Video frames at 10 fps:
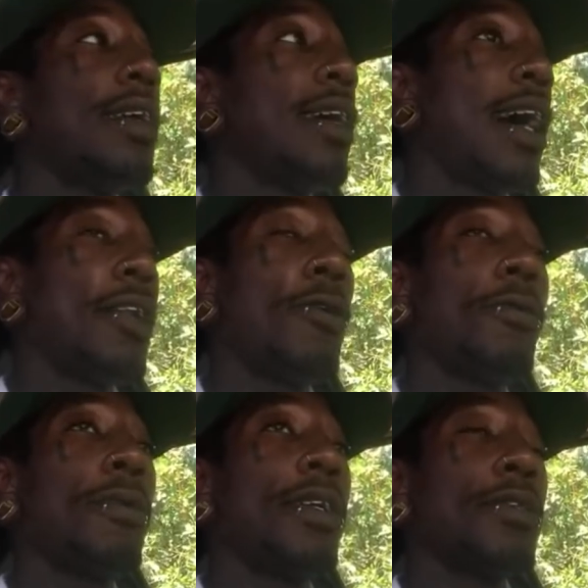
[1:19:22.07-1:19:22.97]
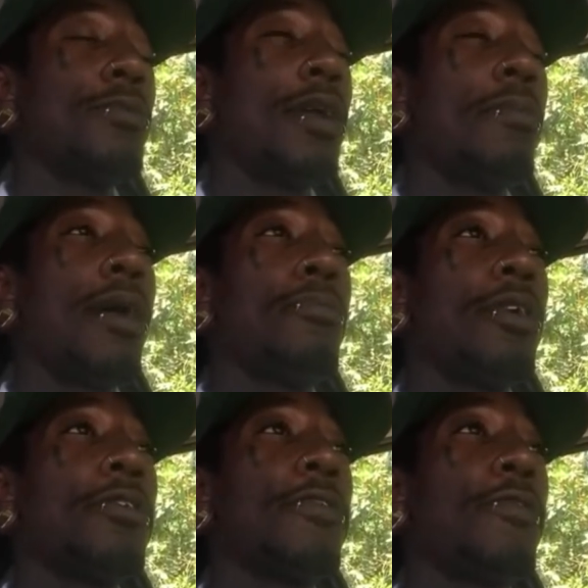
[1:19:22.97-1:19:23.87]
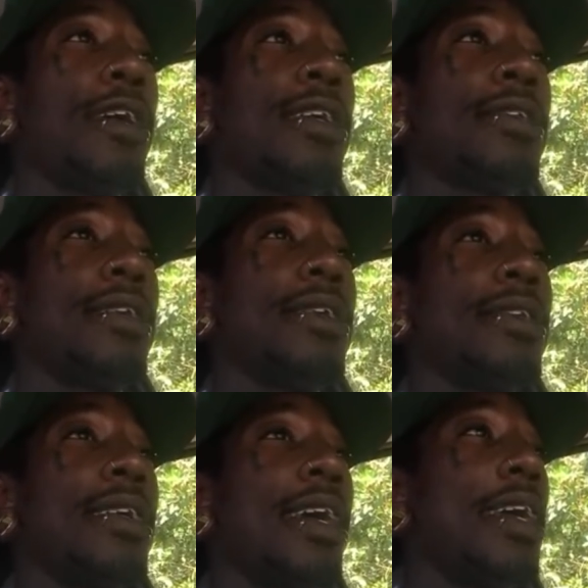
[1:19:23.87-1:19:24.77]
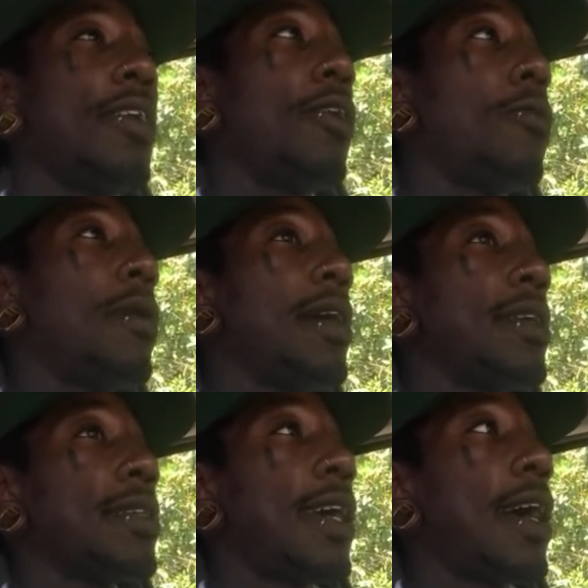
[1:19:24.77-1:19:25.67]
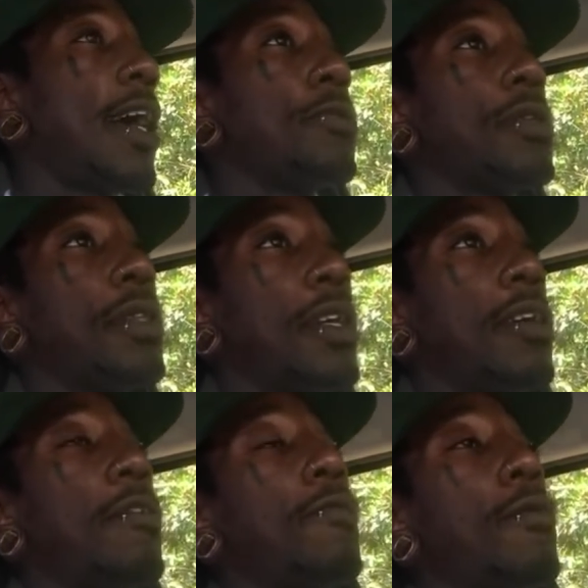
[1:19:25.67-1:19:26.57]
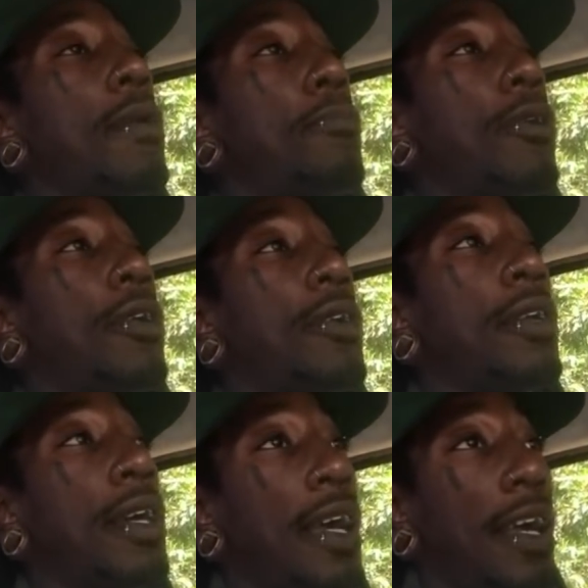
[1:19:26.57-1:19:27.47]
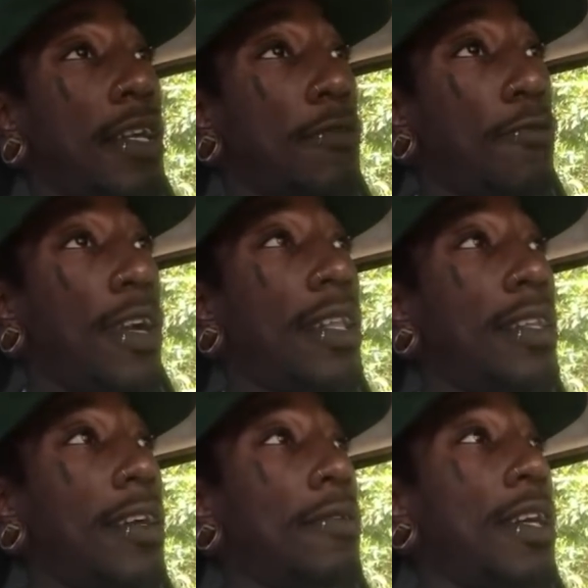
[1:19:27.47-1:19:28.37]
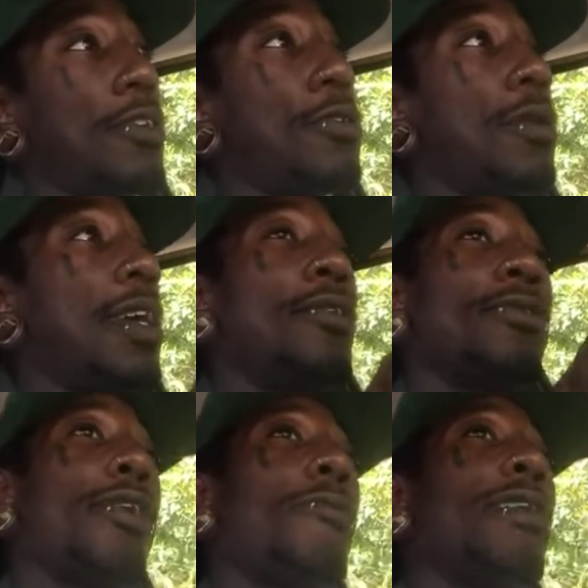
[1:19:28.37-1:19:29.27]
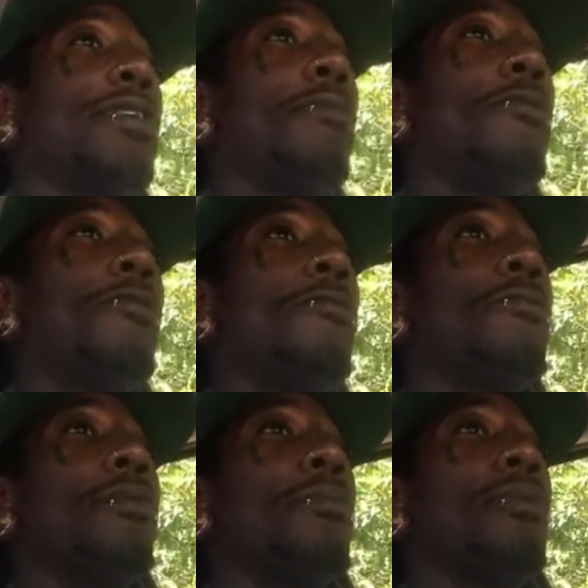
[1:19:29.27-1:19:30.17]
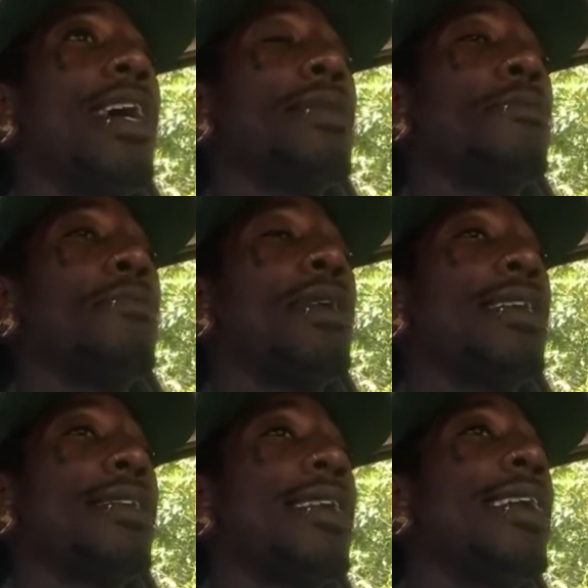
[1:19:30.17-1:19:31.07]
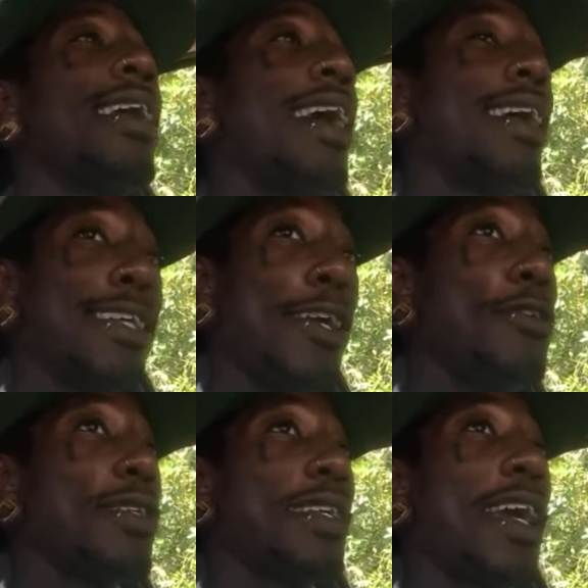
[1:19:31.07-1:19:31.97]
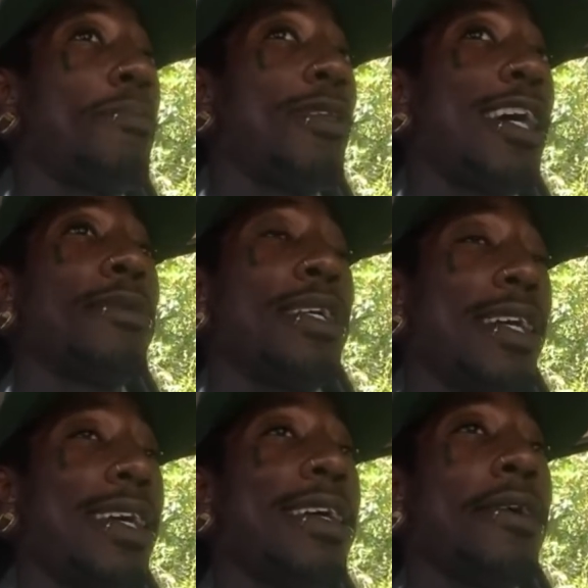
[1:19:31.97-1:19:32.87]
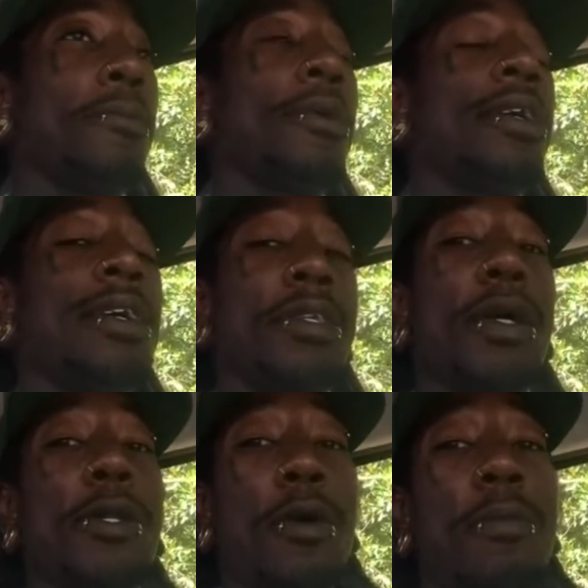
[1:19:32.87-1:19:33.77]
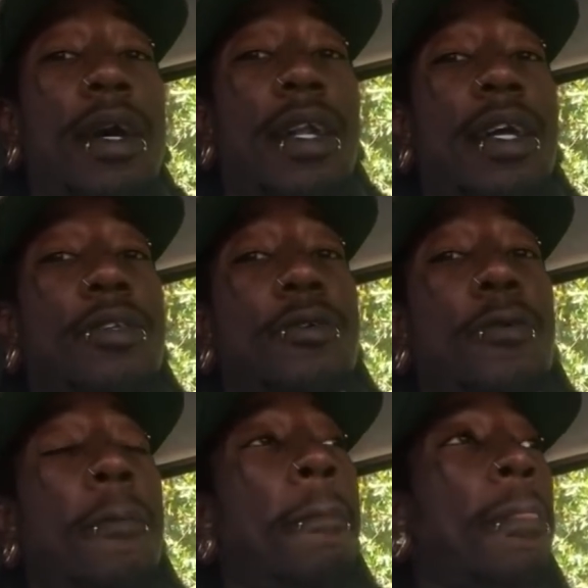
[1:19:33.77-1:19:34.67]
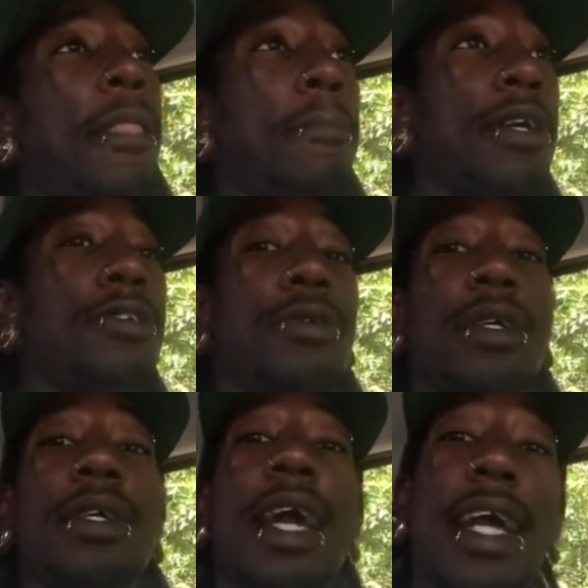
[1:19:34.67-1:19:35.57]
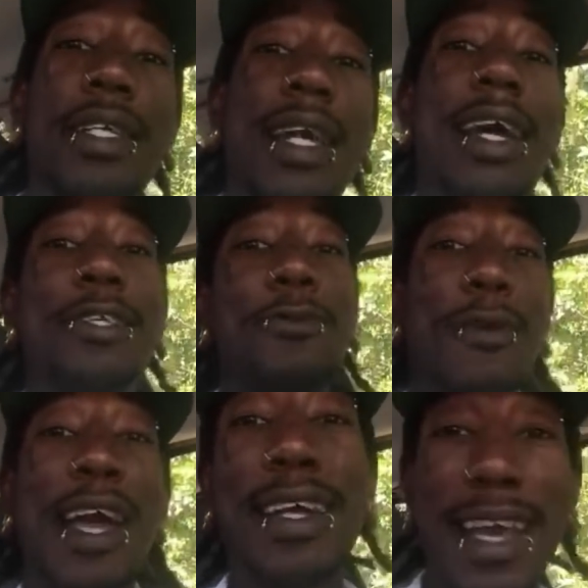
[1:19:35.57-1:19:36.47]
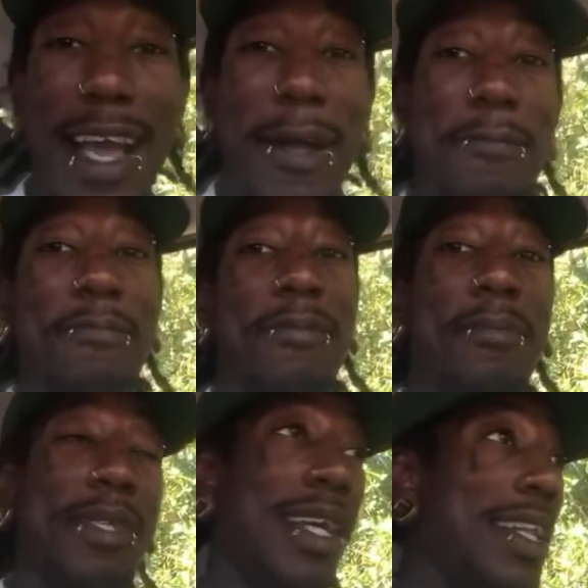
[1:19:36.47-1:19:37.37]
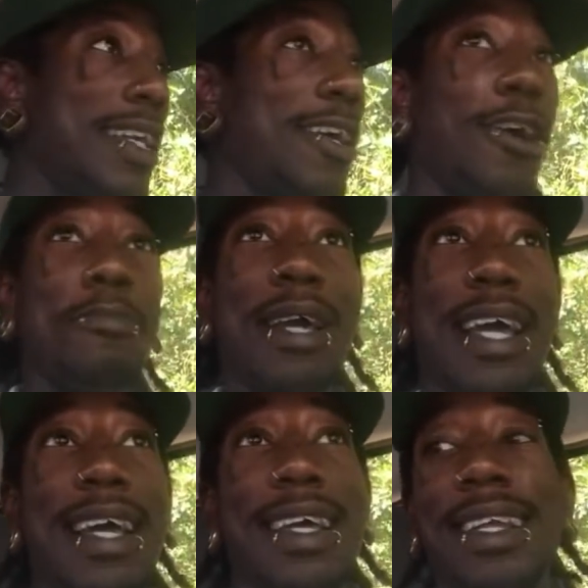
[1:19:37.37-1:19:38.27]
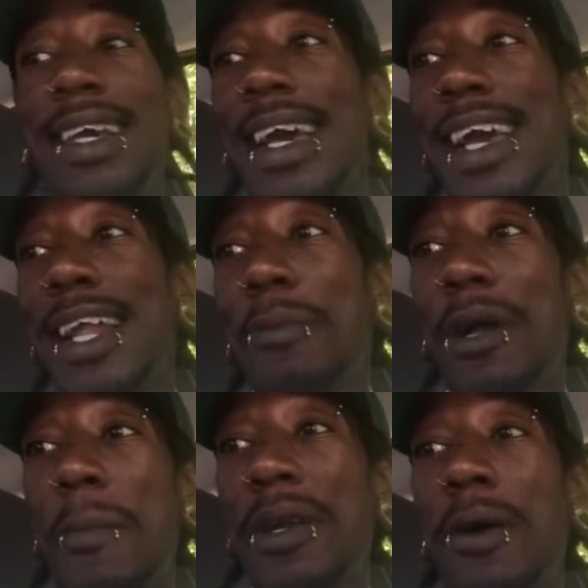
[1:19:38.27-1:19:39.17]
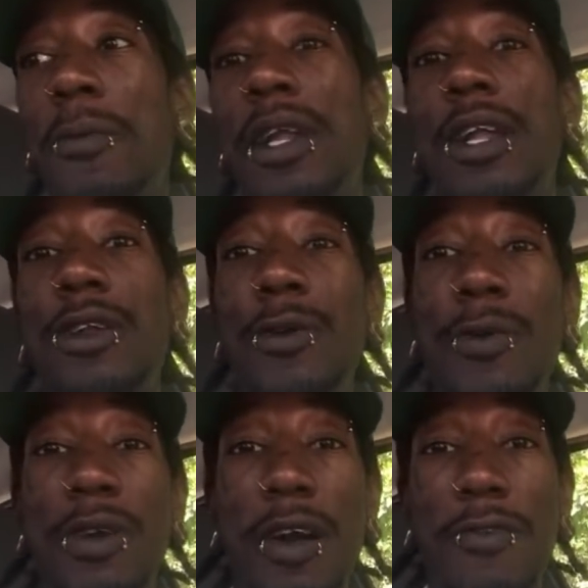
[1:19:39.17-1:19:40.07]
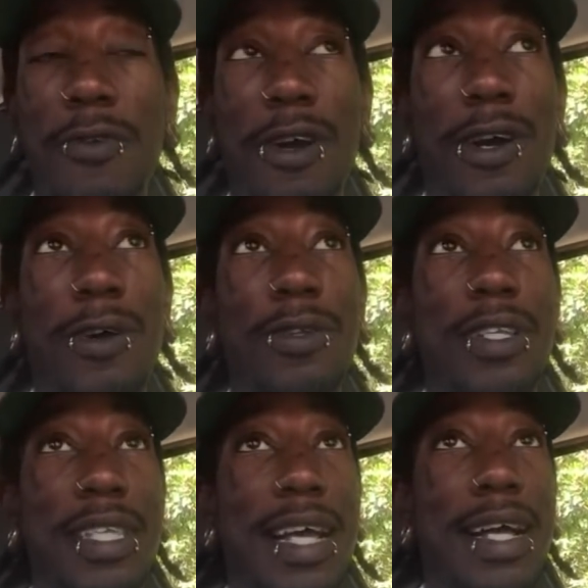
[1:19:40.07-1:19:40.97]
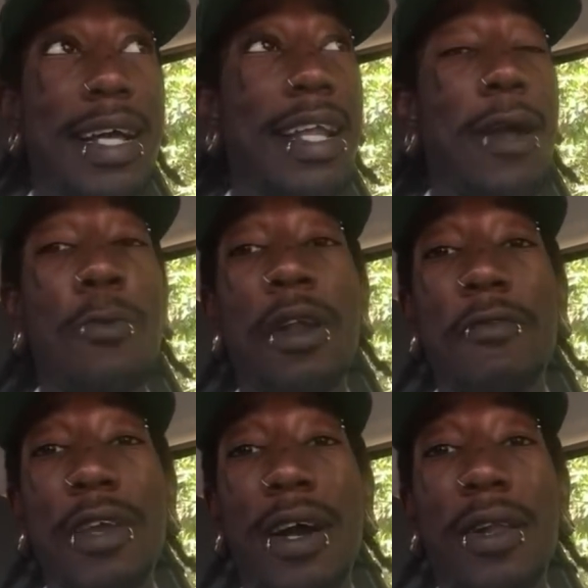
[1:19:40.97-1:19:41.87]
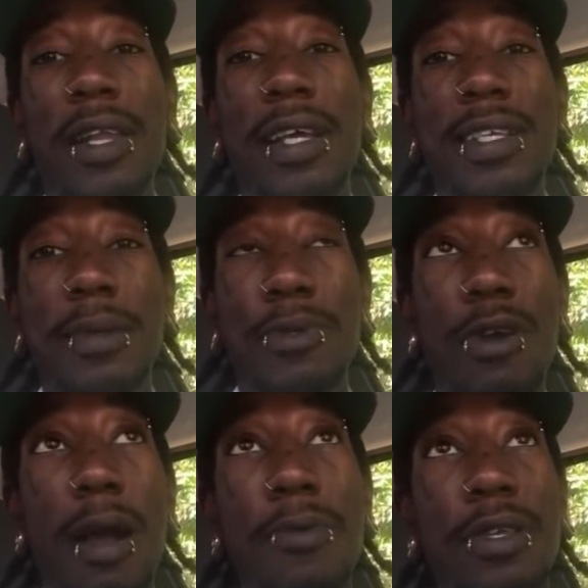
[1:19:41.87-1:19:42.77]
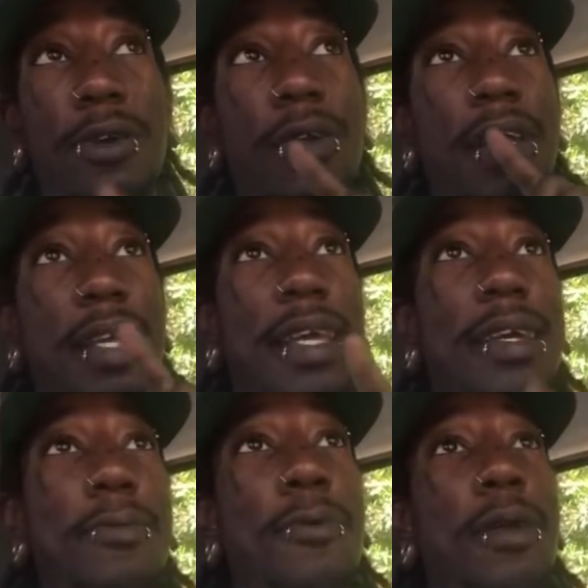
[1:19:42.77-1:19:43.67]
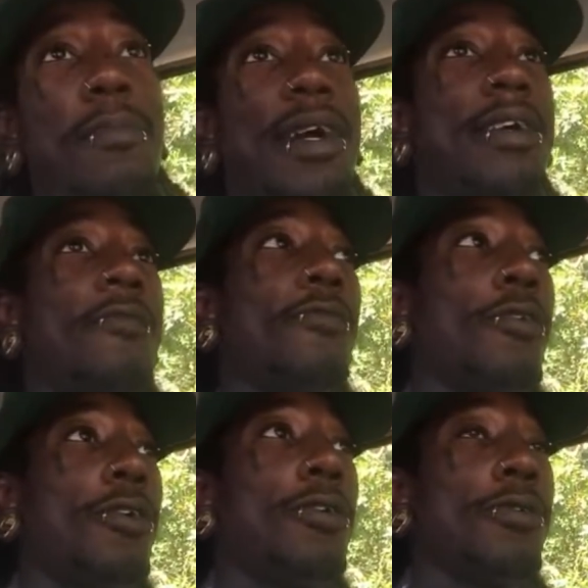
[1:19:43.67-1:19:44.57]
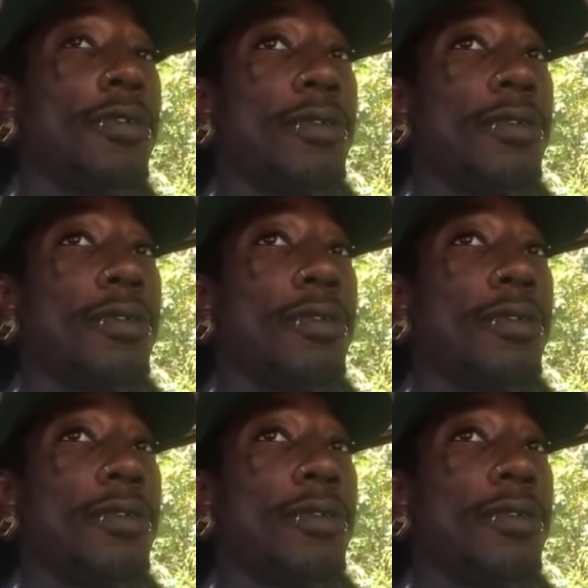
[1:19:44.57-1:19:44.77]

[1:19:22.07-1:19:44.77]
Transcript: I know because one of my brother's friends does it. And he always, like, I used to live with my brother and his friend lived there too. And he used to always come home from the plasma place. I say, you just gave plasma? He like, yep. So I know about that too. But you, hey, shout out to Red Kap. I'm telling y'all, man. And I'm coming up with a new coverall design. And one of y'all lucky subscribers are going to get one of my coveralls.